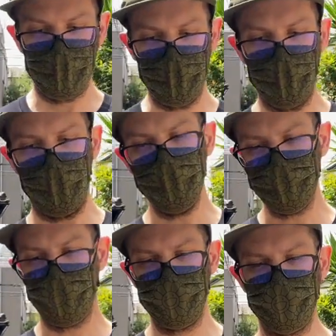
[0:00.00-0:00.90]
The other
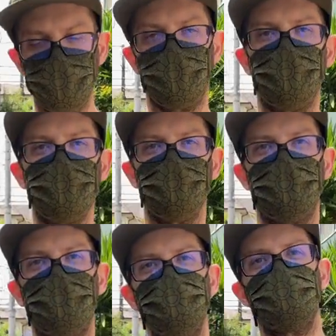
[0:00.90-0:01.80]
changes are a little
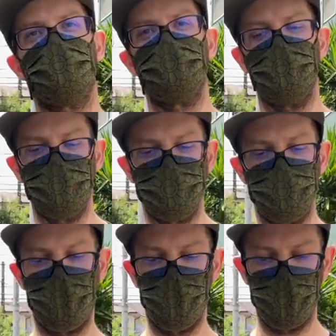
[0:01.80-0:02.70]
bit less obvious,
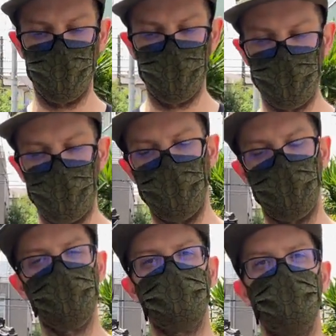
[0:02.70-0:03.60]
but they're the
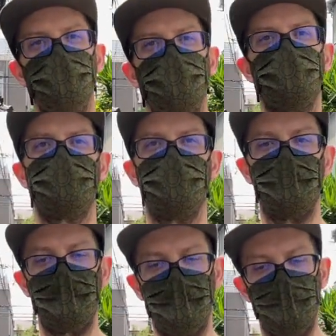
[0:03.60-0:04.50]
result of
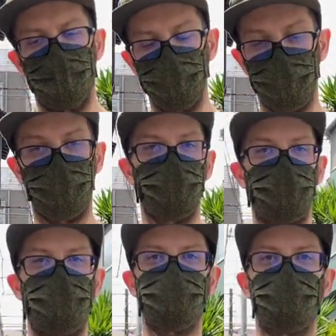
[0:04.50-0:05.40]
Fujifilm
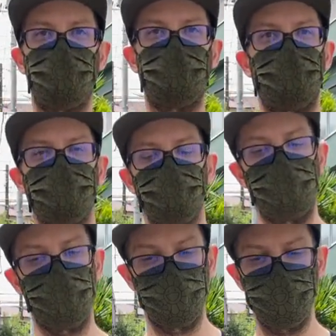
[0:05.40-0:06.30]
and Hasselblad
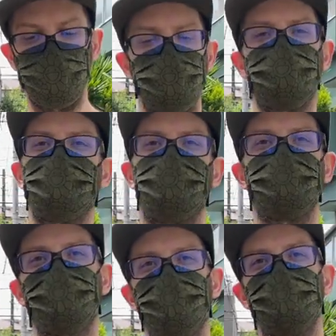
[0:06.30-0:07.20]
actually listening to
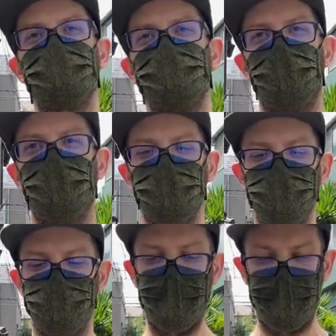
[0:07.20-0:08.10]
customers
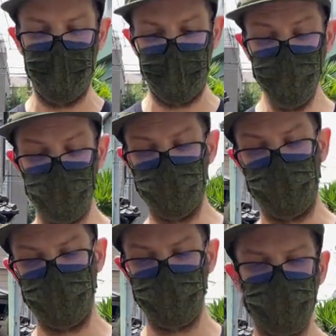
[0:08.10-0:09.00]
and
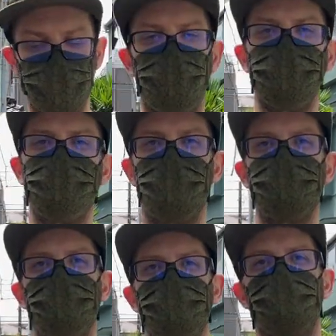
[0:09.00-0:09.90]
implementing design
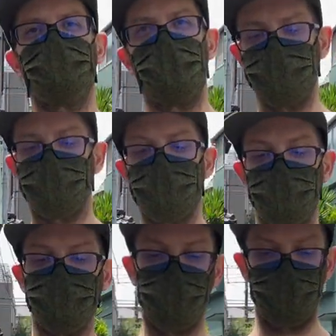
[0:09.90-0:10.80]
changes based on
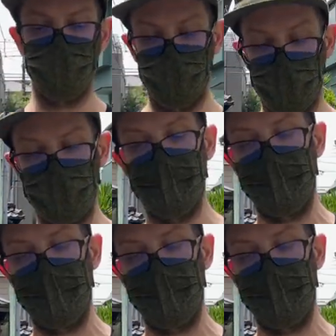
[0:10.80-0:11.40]
customer feedback,